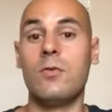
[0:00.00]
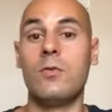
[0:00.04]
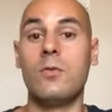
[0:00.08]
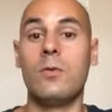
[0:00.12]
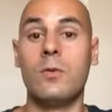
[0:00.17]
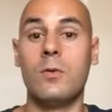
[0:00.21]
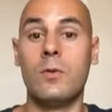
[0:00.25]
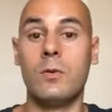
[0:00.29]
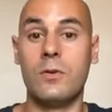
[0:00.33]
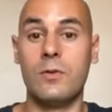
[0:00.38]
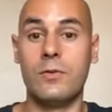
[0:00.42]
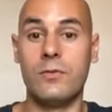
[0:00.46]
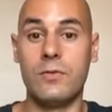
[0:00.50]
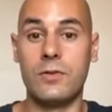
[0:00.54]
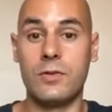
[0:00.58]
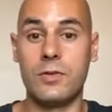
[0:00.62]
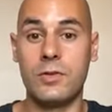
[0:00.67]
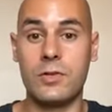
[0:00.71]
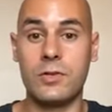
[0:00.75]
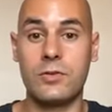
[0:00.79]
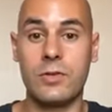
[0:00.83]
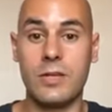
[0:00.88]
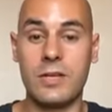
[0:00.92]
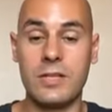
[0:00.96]
or the
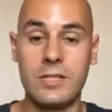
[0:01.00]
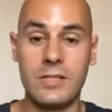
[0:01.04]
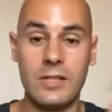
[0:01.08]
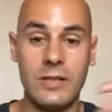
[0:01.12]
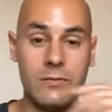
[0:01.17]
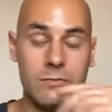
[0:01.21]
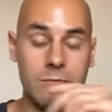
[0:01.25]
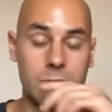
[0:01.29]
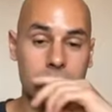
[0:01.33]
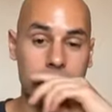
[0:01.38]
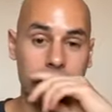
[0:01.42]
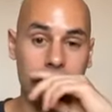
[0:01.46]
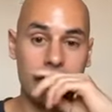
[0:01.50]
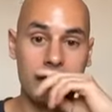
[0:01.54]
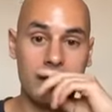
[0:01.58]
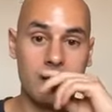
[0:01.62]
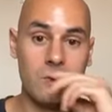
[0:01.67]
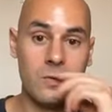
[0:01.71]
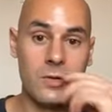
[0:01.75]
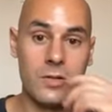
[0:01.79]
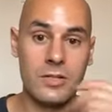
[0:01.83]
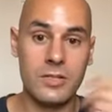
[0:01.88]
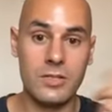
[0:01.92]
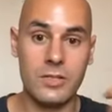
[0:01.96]
stress levels that
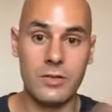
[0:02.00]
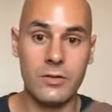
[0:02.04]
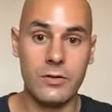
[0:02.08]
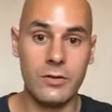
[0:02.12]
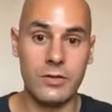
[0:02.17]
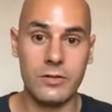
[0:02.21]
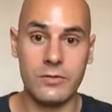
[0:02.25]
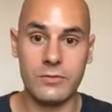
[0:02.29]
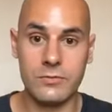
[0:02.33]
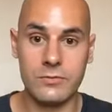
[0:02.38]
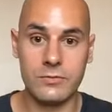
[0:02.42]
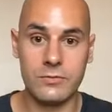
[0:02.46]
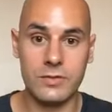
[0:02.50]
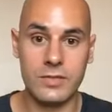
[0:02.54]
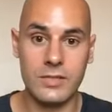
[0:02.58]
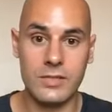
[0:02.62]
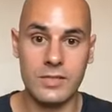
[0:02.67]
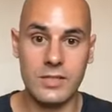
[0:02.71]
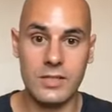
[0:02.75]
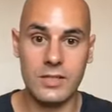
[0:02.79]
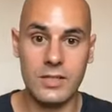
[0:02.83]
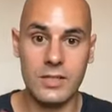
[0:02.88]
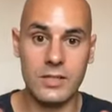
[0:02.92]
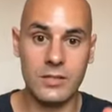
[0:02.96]
one is going through
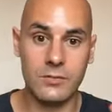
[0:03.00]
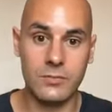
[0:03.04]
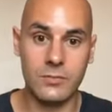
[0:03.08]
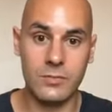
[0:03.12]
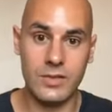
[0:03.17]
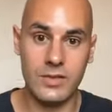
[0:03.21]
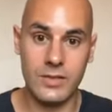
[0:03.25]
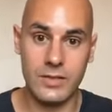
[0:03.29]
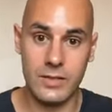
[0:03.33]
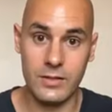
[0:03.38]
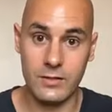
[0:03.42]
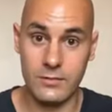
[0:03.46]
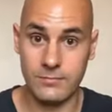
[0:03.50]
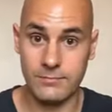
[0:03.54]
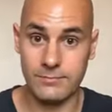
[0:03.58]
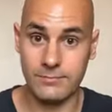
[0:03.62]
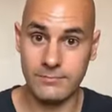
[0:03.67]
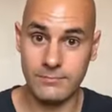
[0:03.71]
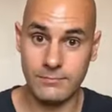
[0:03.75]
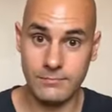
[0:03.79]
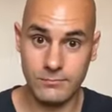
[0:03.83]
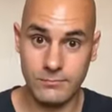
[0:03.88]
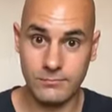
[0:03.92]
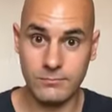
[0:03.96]
is kind of
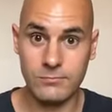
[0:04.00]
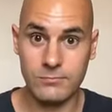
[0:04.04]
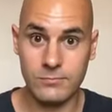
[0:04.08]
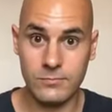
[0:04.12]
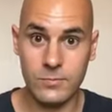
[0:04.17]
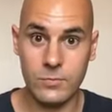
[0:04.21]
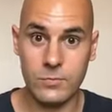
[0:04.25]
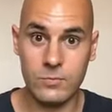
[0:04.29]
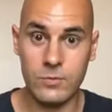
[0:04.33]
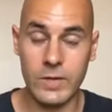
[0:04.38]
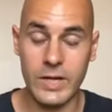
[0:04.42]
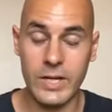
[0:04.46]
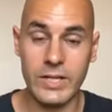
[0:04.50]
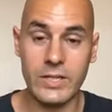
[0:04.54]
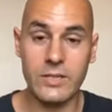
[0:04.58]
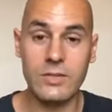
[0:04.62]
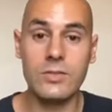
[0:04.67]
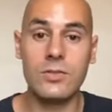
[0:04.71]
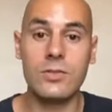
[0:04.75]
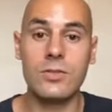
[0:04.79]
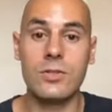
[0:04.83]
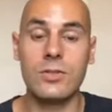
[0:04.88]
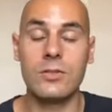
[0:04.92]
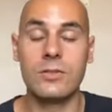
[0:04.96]
within
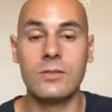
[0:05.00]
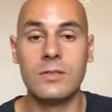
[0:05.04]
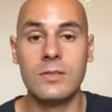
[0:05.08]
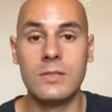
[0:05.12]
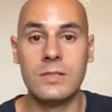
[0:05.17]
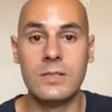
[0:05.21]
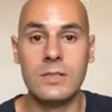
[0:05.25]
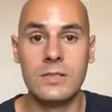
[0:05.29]
range.